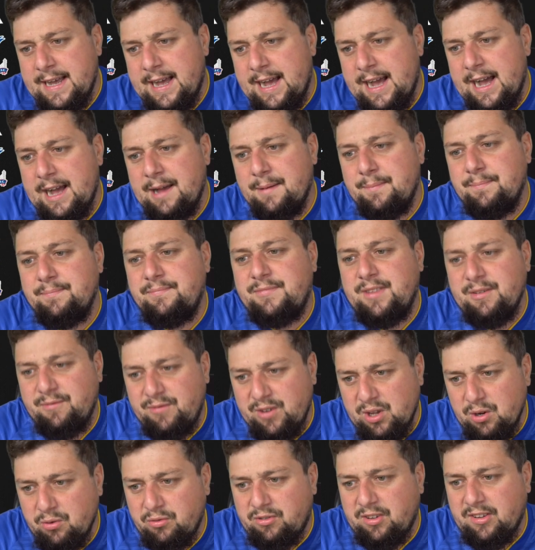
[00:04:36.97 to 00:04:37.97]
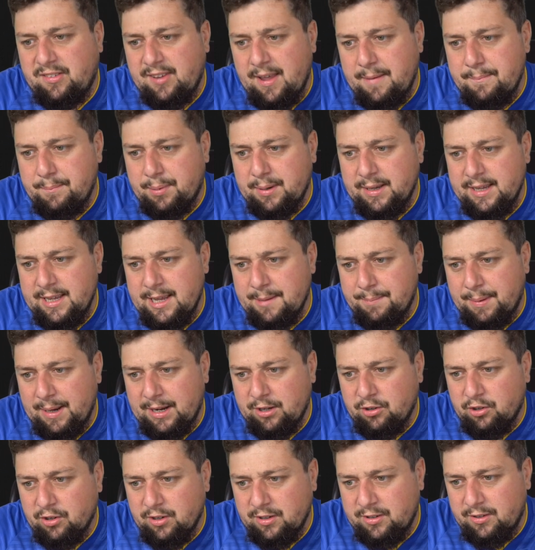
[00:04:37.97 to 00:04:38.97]
They've used the template here by
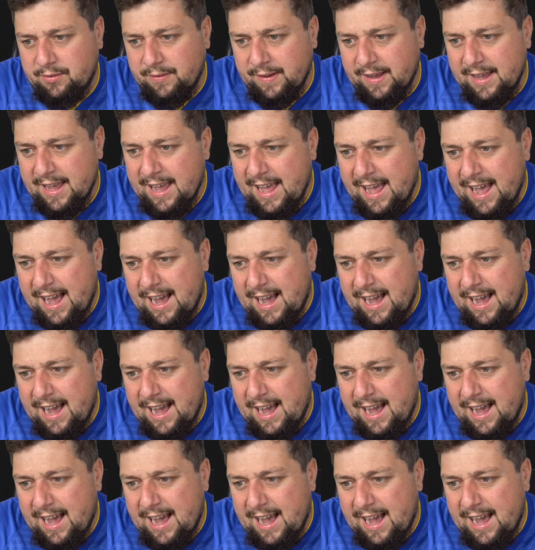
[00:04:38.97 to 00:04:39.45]
the looks of it.